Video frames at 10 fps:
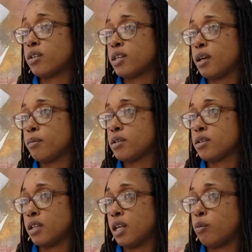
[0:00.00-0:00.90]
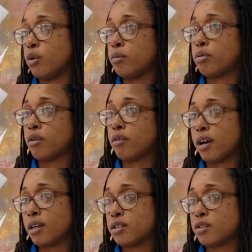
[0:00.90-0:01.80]
with tables and then we'll
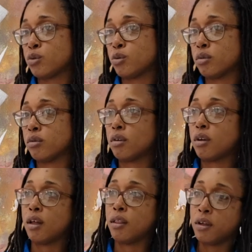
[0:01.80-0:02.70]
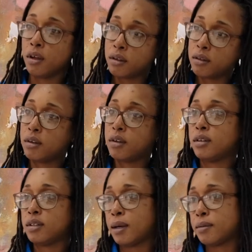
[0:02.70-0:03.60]
progress to other
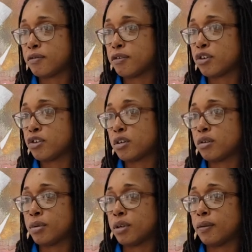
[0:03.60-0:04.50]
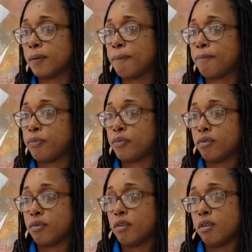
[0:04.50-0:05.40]
types of furniture, but
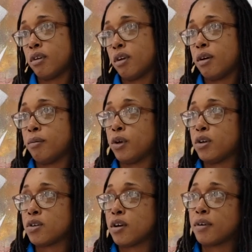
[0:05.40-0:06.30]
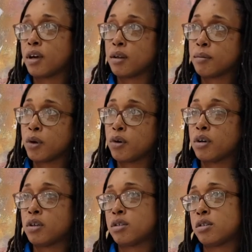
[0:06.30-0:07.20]
um, we also have cutting
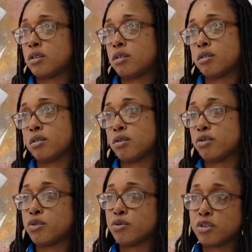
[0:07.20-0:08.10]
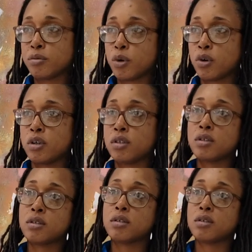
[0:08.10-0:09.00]
boards, you know, sushi
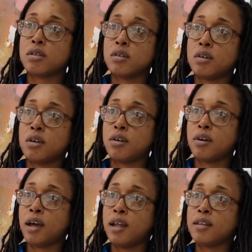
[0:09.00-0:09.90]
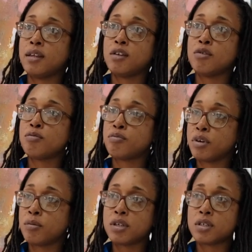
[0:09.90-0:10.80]
boards, uh, anything you
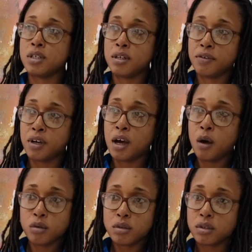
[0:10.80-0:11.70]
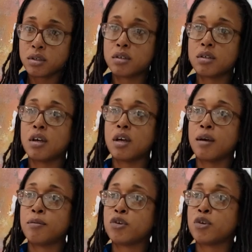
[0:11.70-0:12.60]
pretty much need for your house,
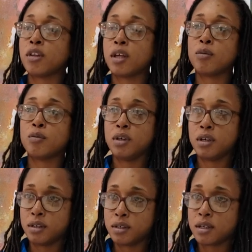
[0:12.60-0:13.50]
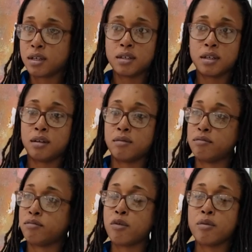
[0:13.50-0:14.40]
I'm sure that we can discuss it and
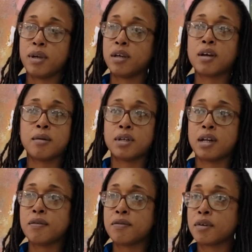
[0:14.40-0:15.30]
probably make it come to